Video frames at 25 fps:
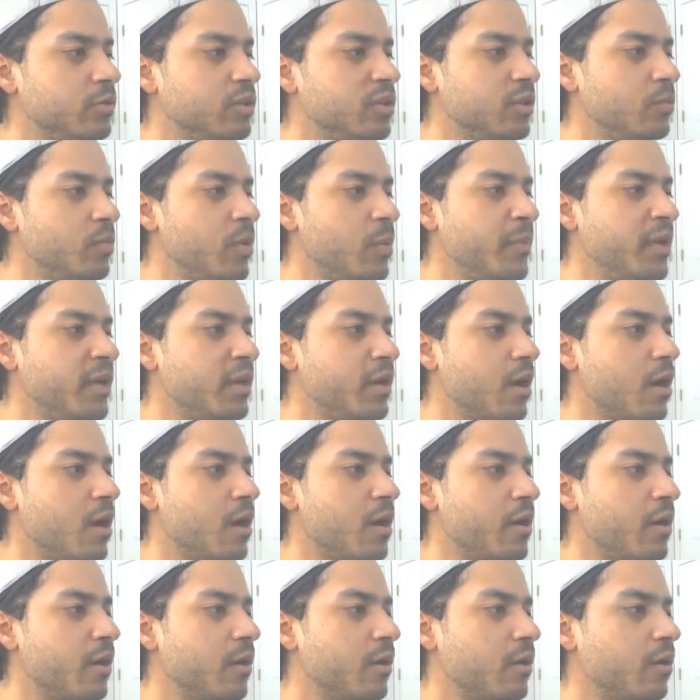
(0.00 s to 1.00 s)
Tomomi
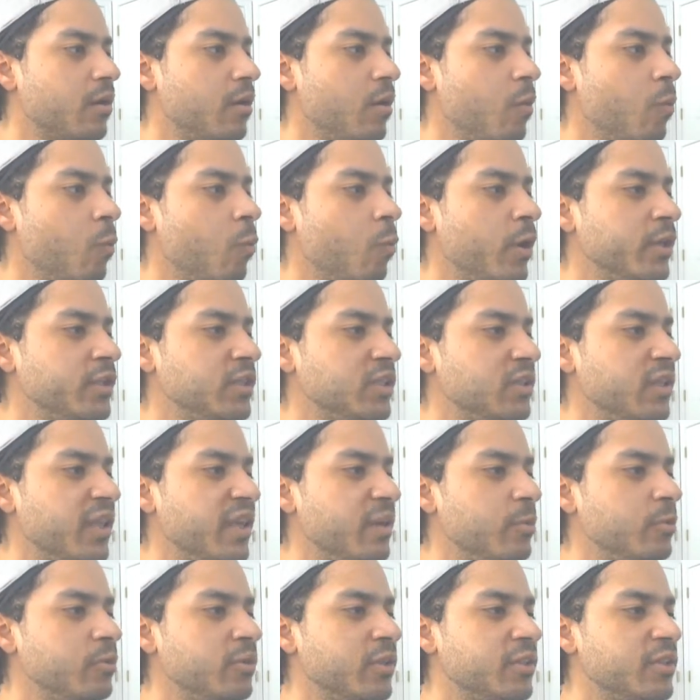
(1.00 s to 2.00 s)
Kahara, once
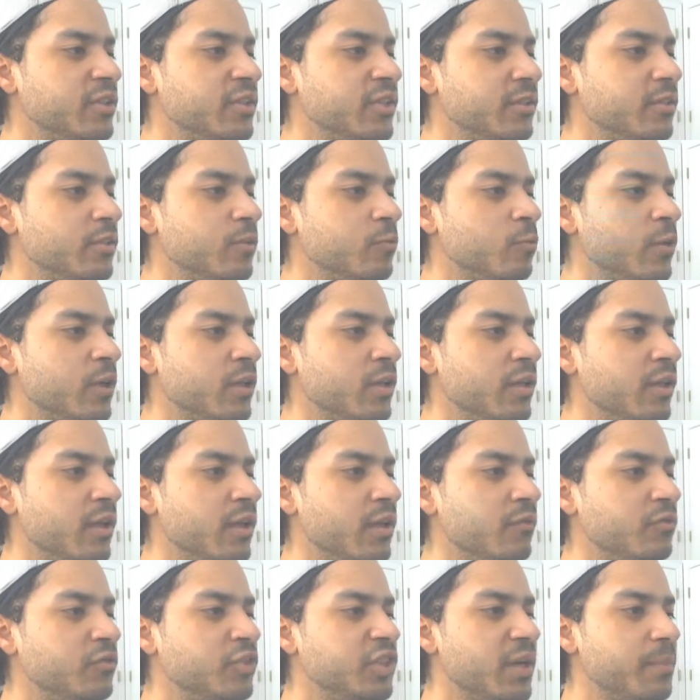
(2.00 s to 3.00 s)
labeled the Cinderella
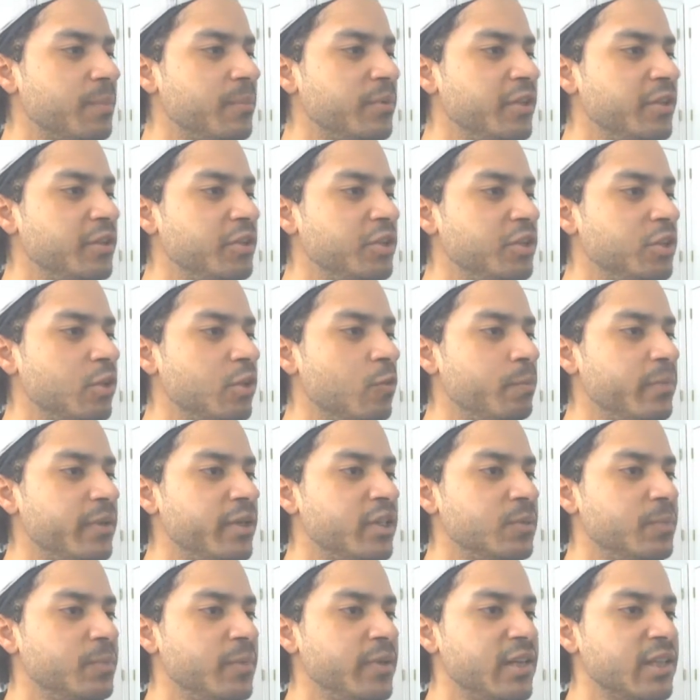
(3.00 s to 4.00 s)
of Japanese
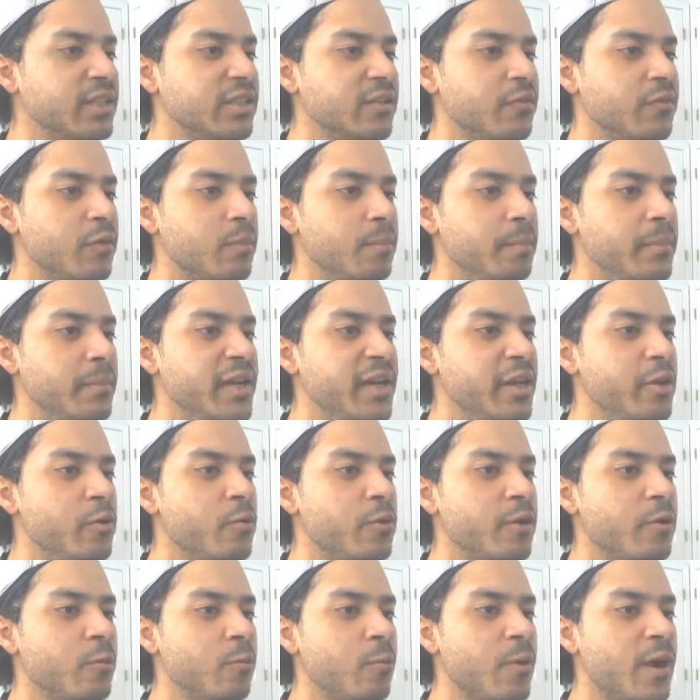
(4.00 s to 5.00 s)
showbiz because of her
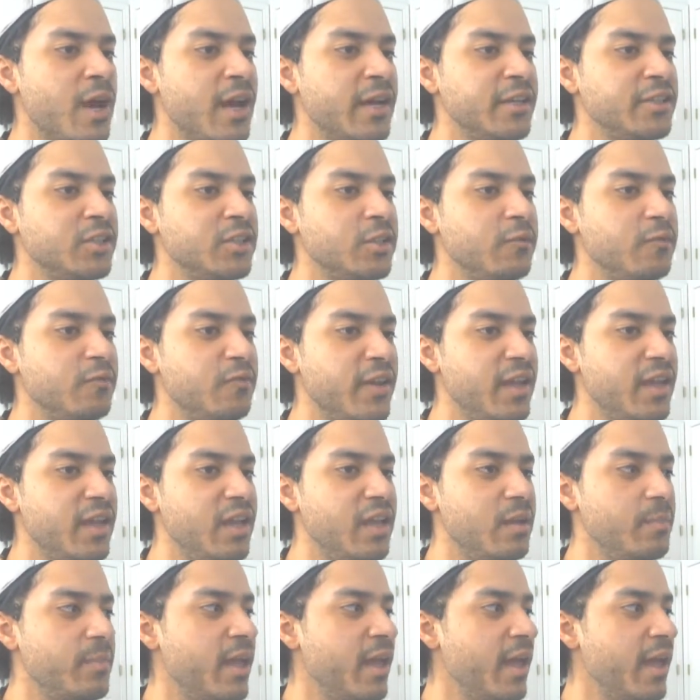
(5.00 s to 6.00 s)
meteoric rise to
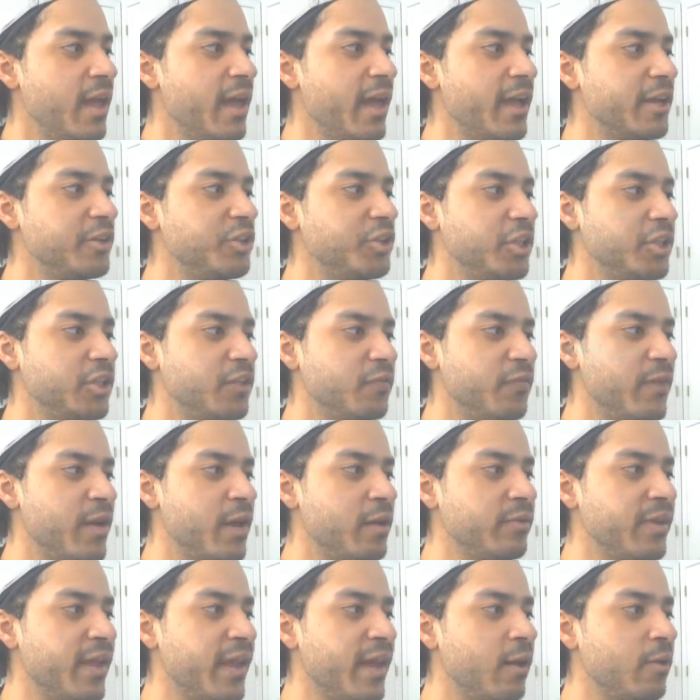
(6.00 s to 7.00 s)
fame, has just
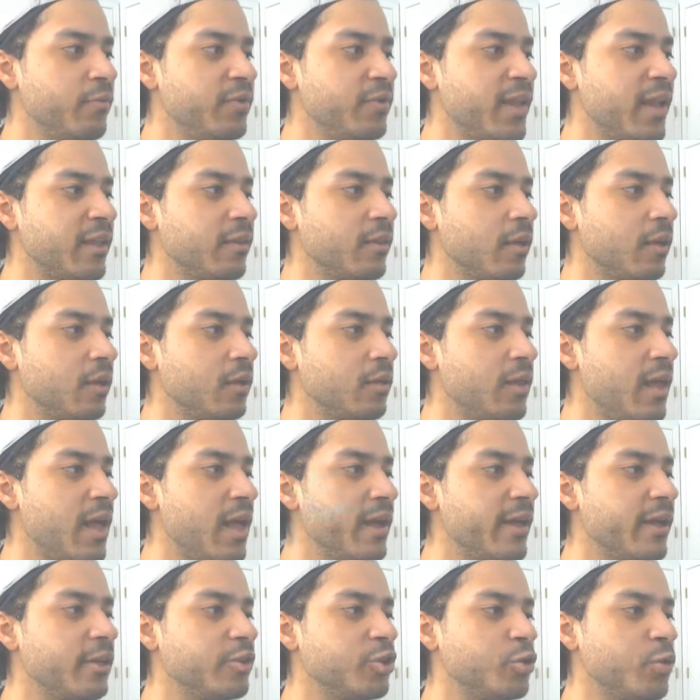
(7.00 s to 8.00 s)
found out that the
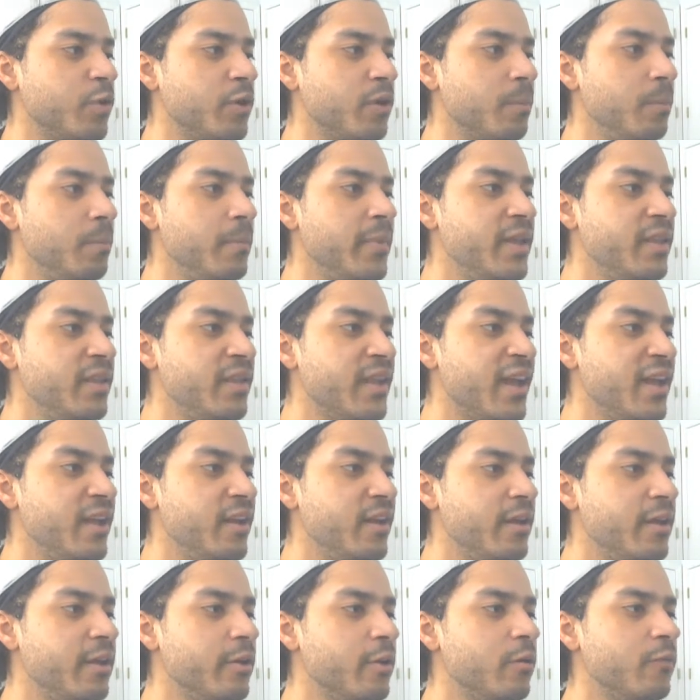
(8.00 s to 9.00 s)
clock has struck
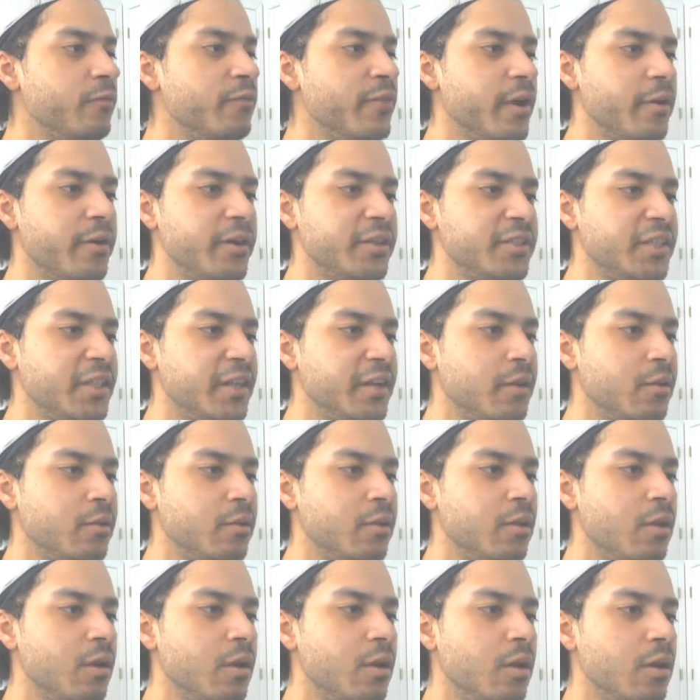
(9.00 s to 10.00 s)
midnight in her fairy
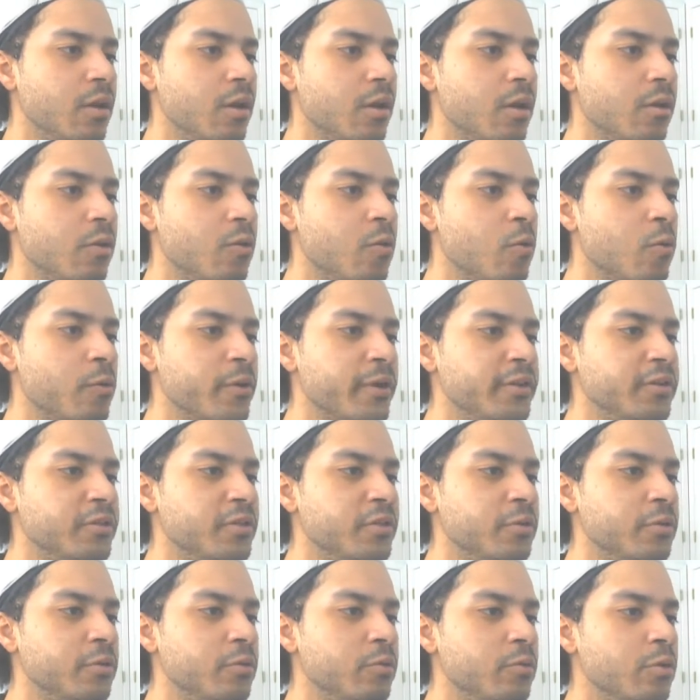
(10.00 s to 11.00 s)
tale, according
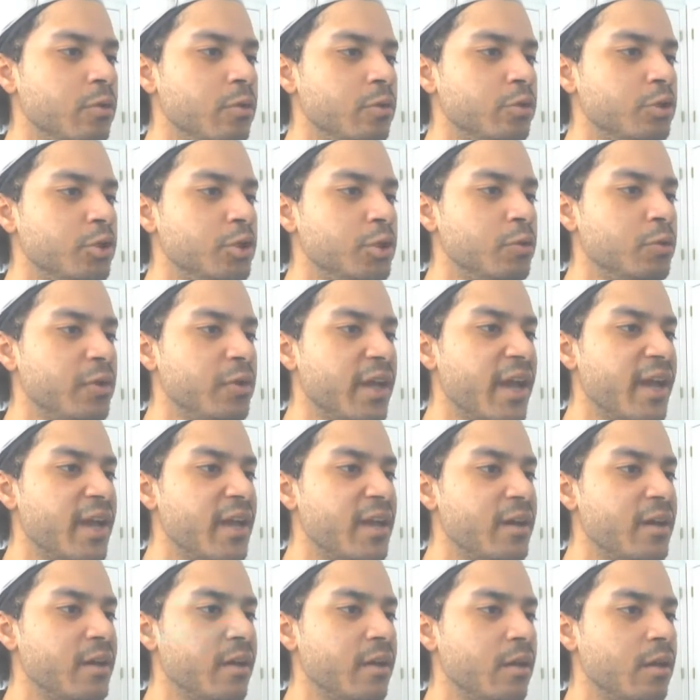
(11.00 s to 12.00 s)
to
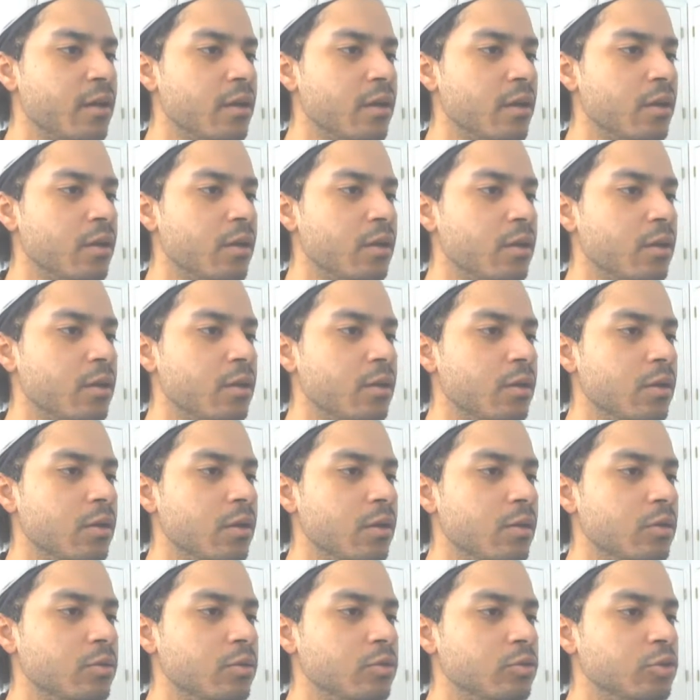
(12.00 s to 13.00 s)
Shukan
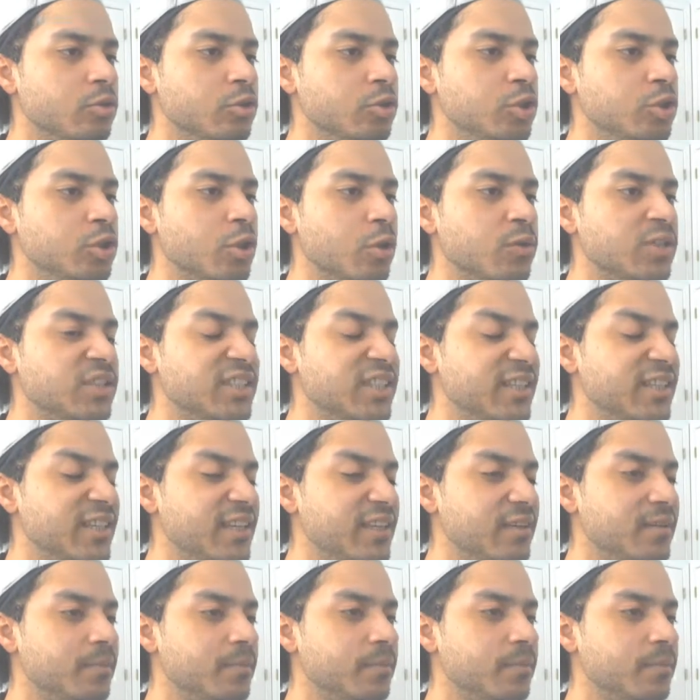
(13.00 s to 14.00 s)

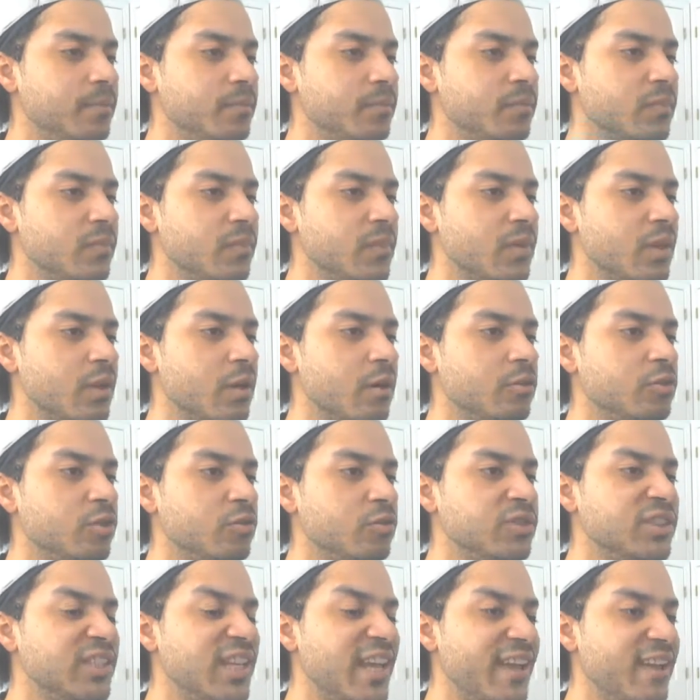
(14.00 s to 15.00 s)
Josei. Or
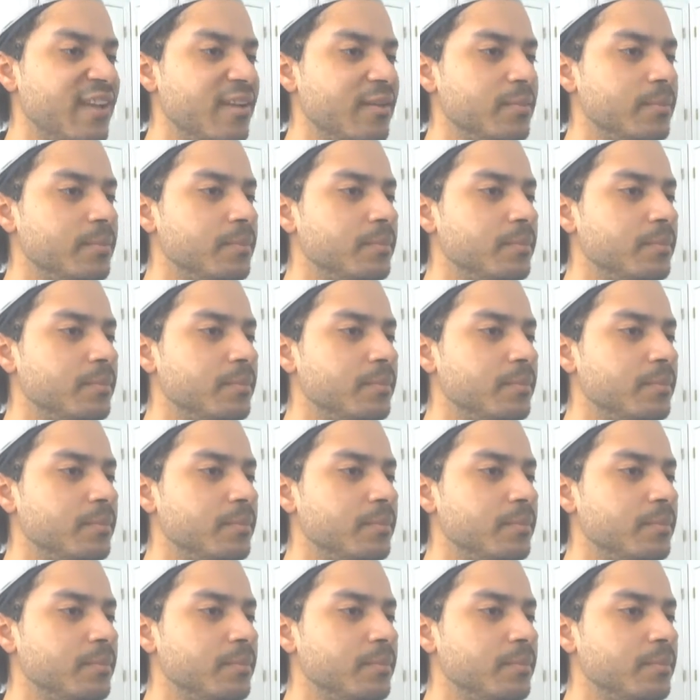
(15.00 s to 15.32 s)
Josei.